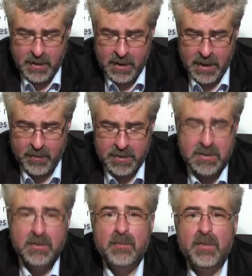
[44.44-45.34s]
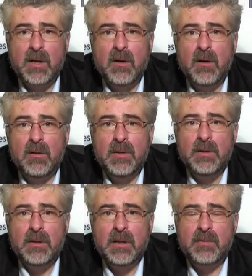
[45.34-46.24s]
I want to make all
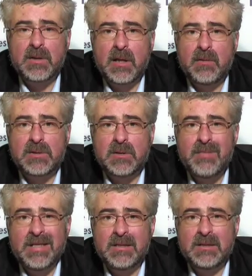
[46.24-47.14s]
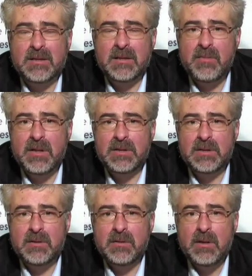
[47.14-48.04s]
county council meetings and the
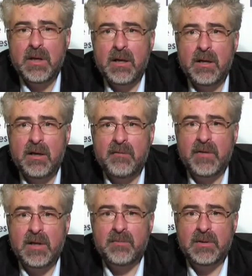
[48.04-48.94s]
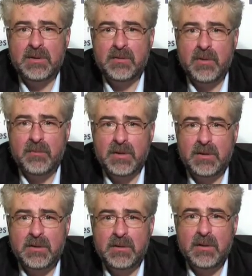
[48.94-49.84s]
minutes uh, available to the
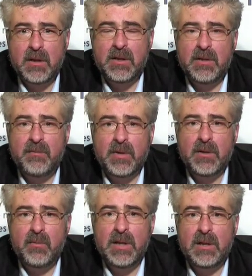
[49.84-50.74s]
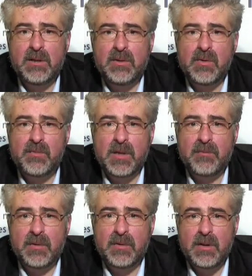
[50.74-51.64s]
public, i.e. by a weekly
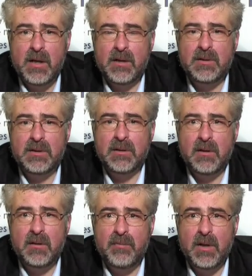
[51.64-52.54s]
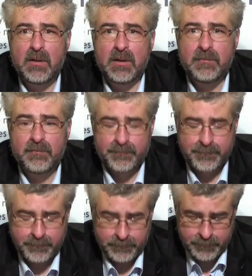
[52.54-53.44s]
newspaper article or a blog.
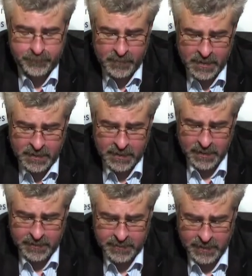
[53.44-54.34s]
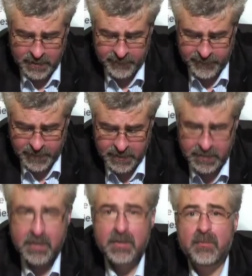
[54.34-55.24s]
And uh,
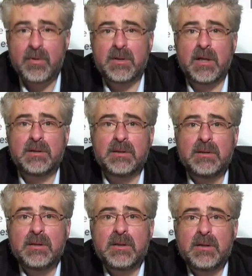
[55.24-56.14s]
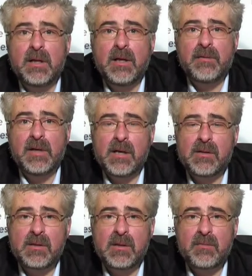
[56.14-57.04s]
finally, but not uh, the
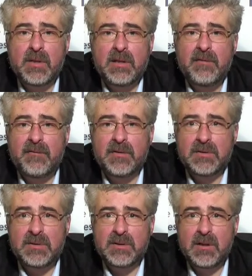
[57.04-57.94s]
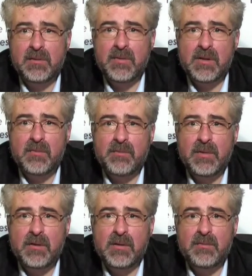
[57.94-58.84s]
last thing on my leaflet, you'll see all the rest of my
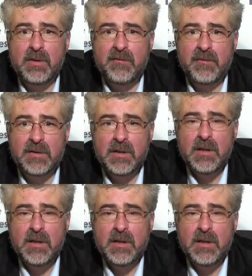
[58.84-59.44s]
policy in my leaflet,